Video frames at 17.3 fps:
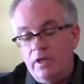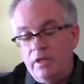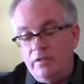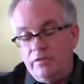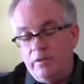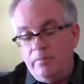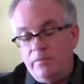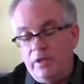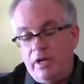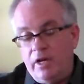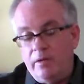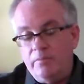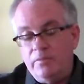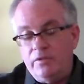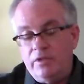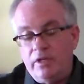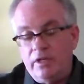And
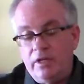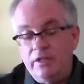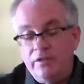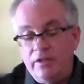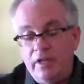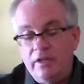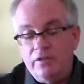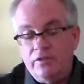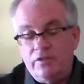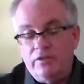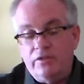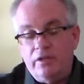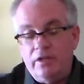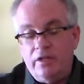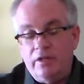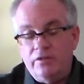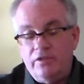sometimes it takes
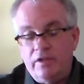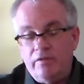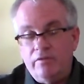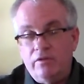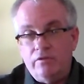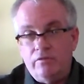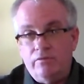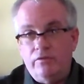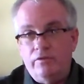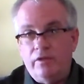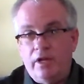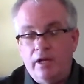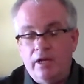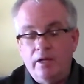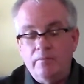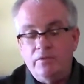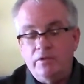several
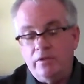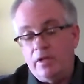times,